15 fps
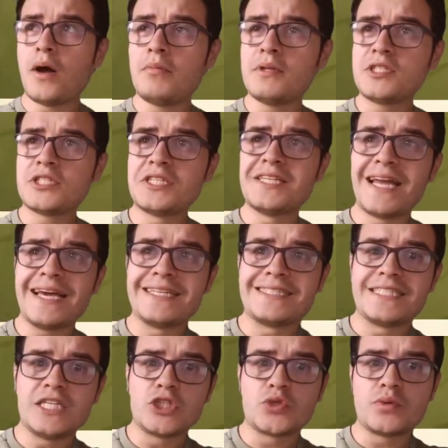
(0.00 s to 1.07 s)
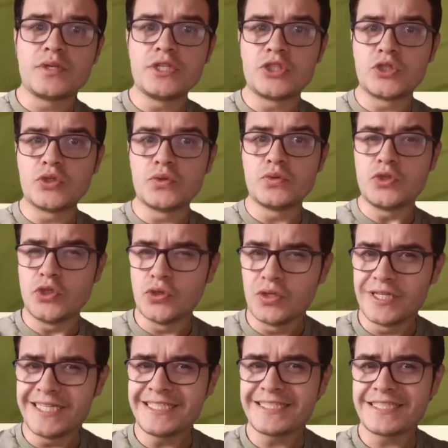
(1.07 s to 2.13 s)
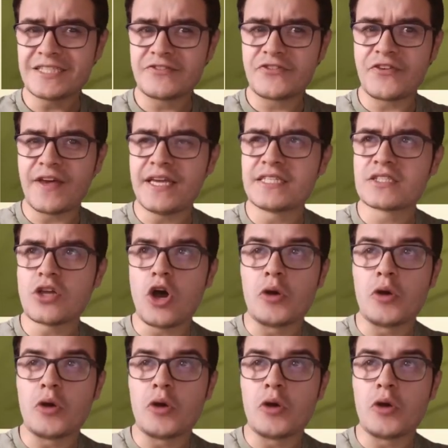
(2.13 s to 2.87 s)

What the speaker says: published in 1922, Ulysses faced